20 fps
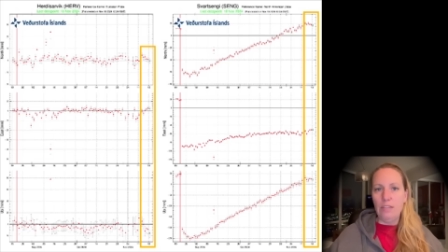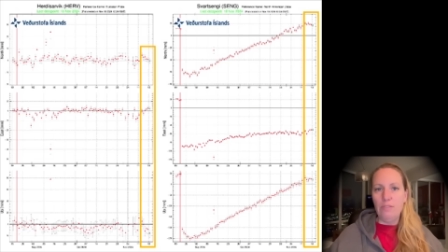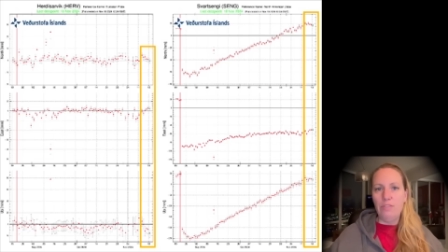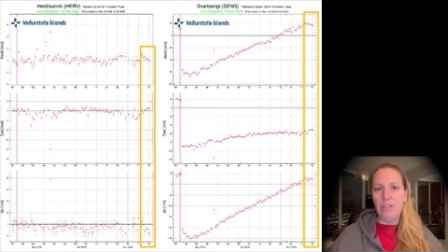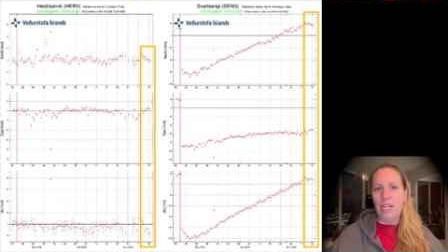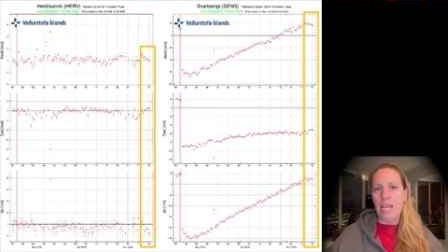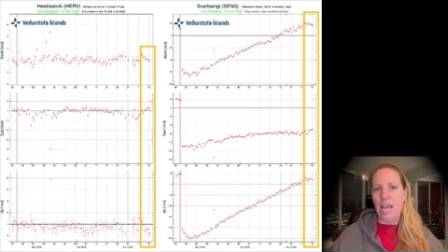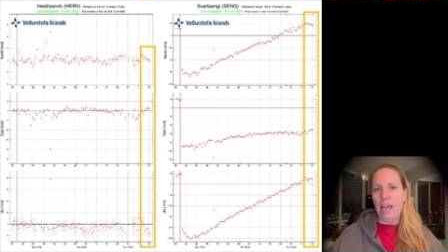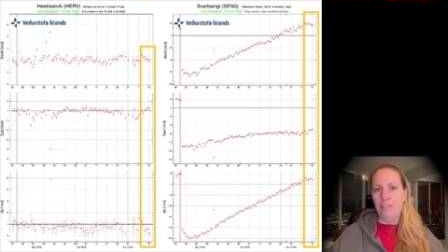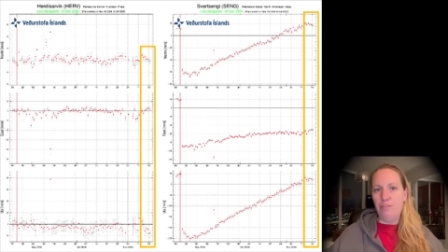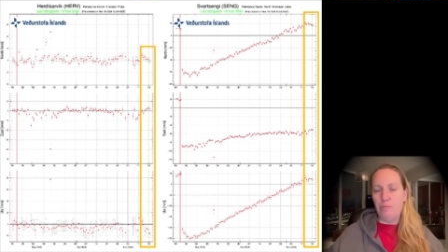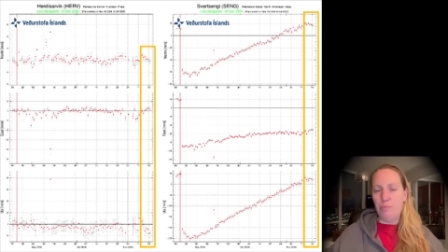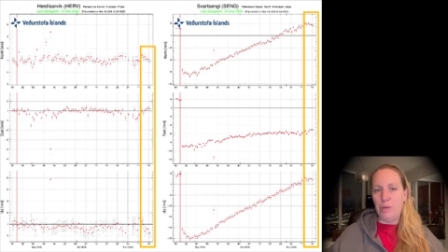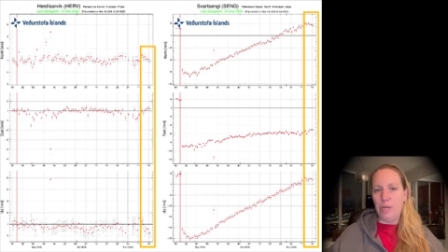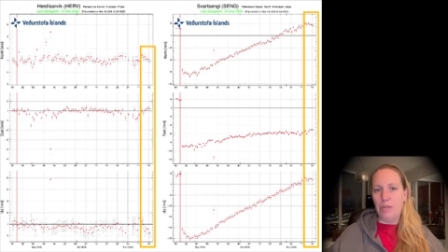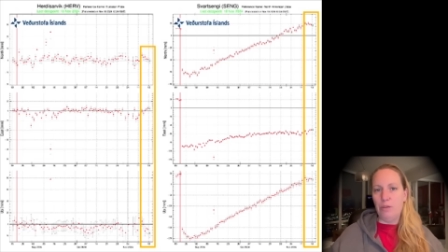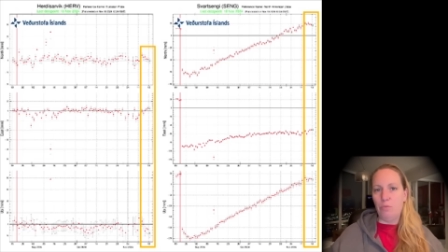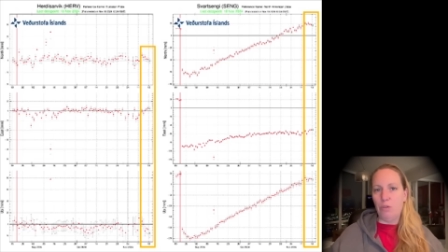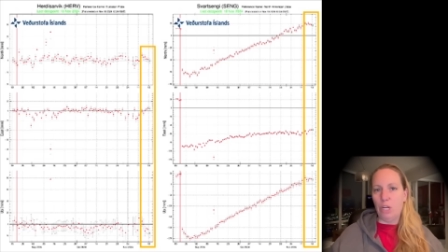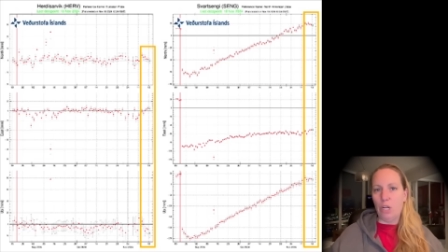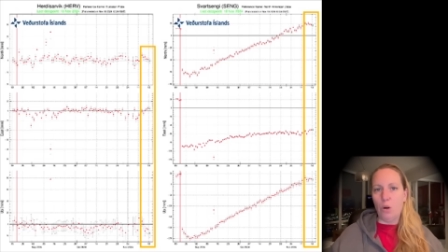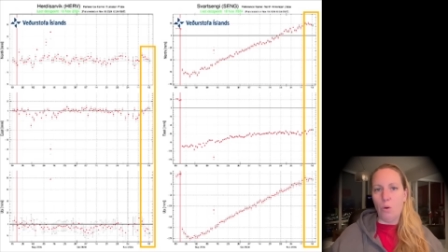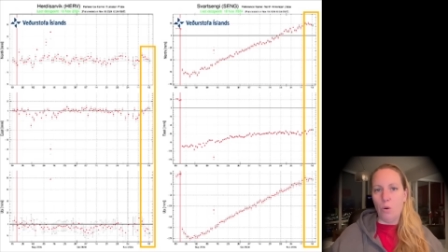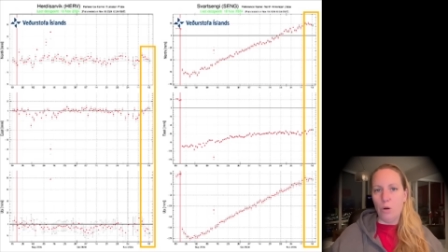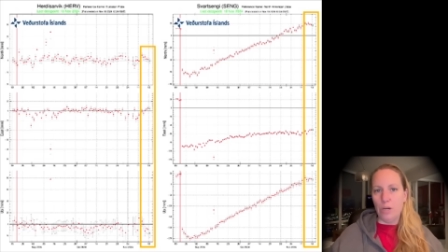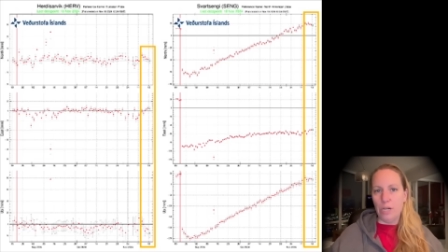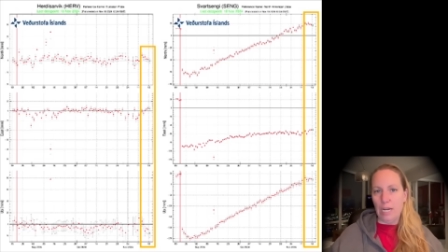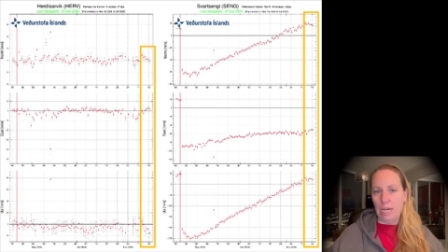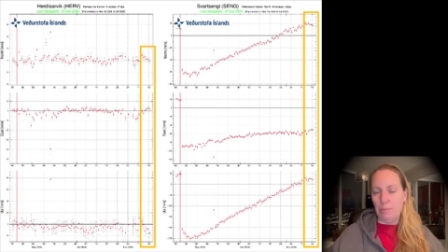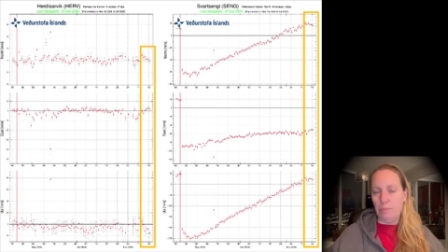even have been
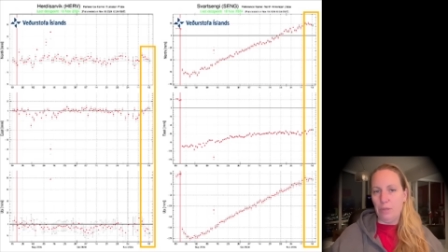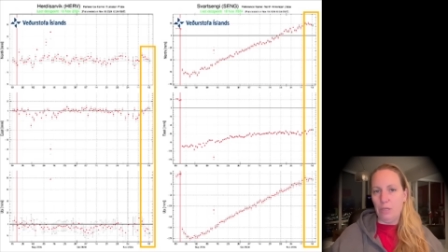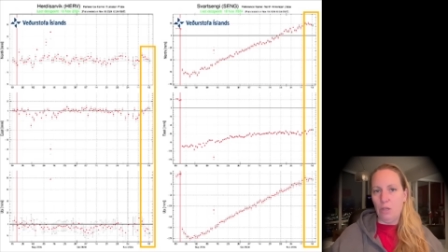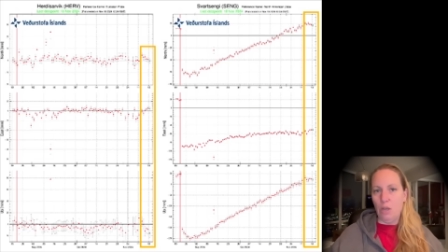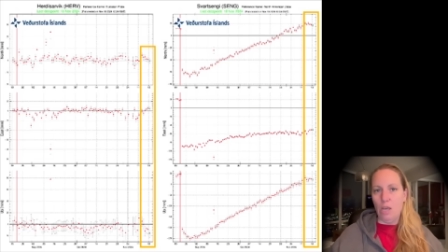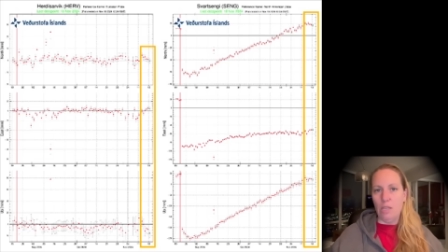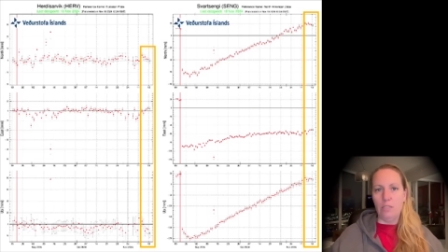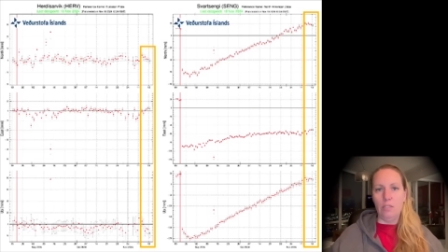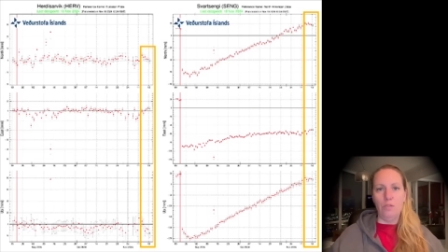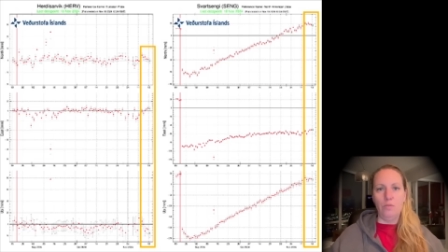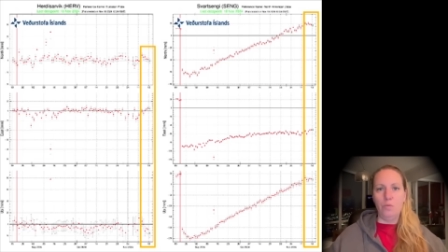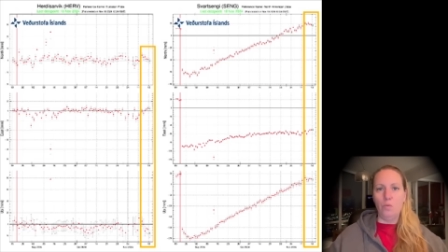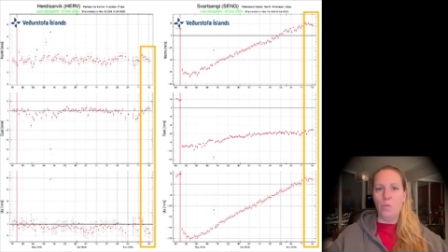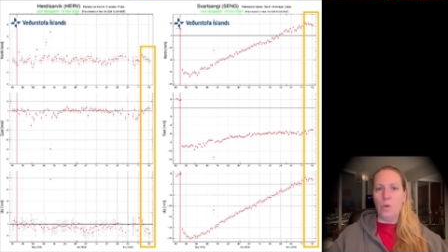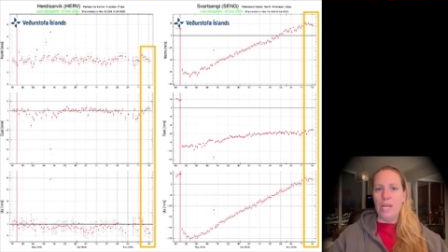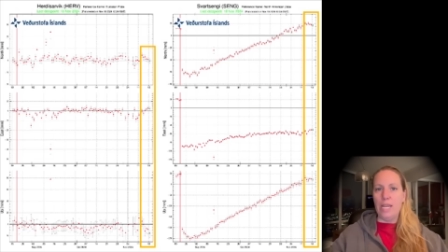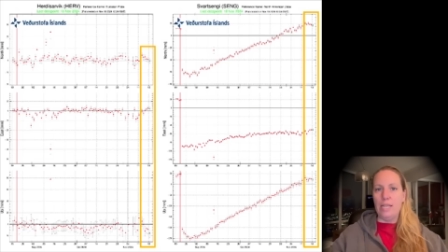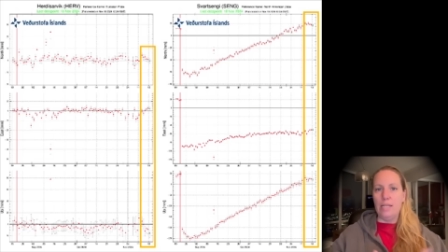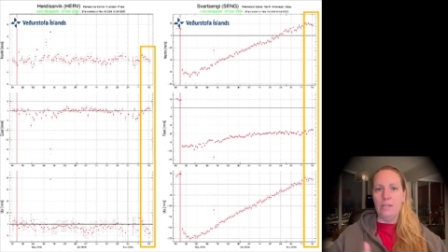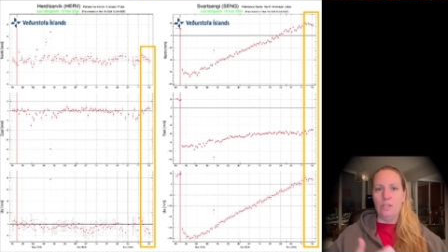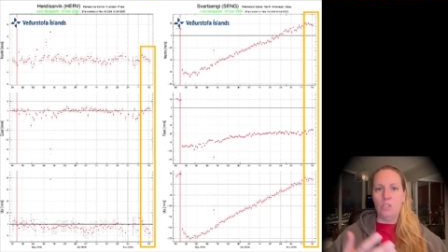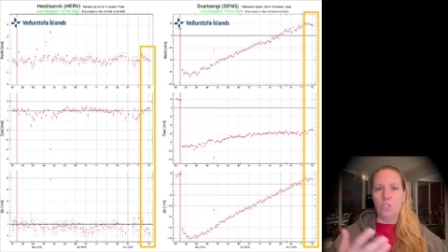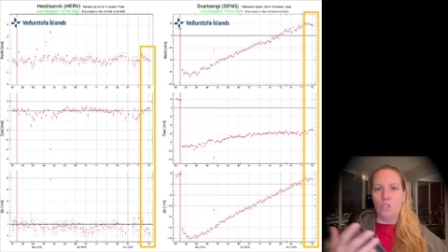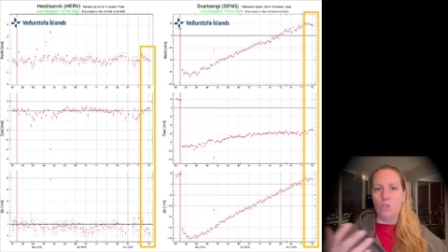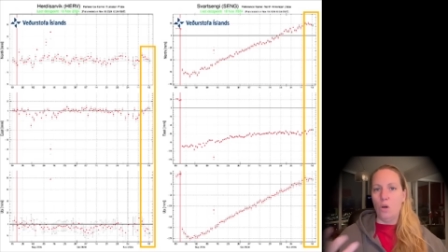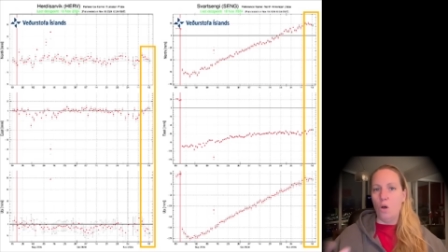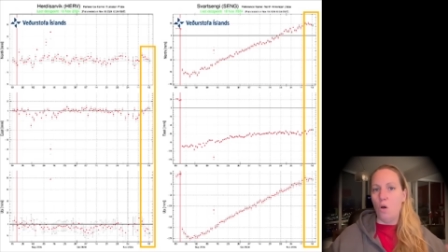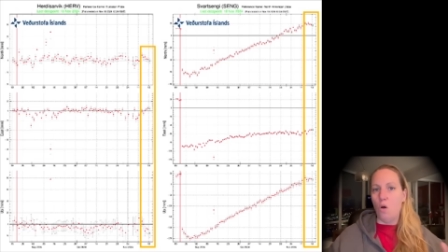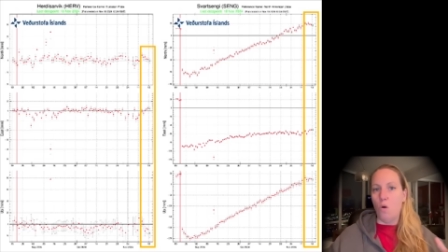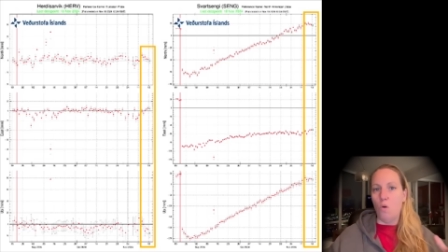recorded because of wind,
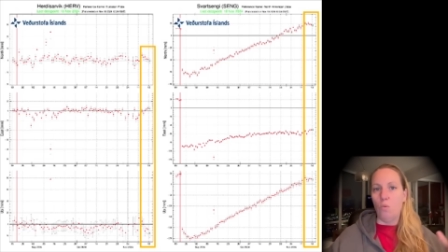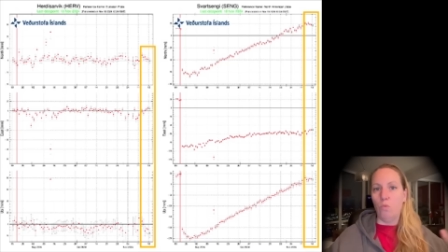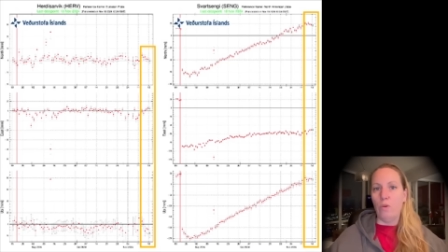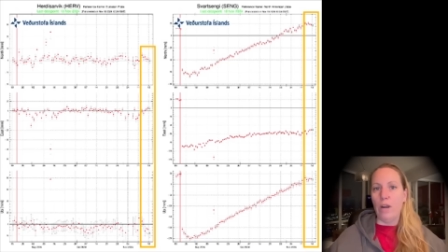snow,